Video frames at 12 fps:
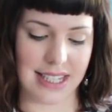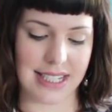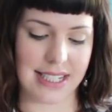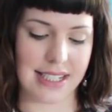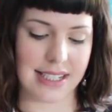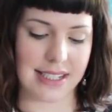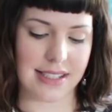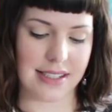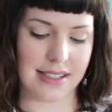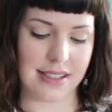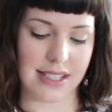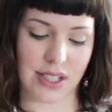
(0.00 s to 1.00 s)
this is
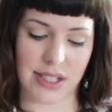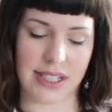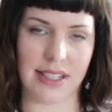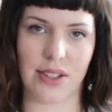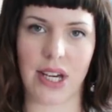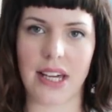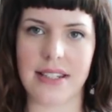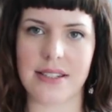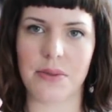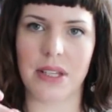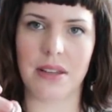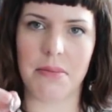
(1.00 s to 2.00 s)
seriously, you
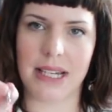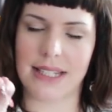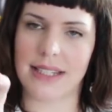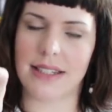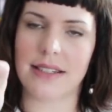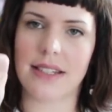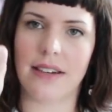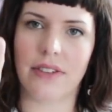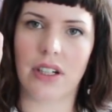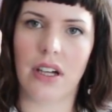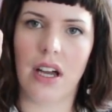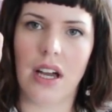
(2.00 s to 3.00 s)
guys, one of the best things
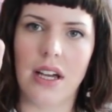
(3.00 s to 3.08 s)
ever.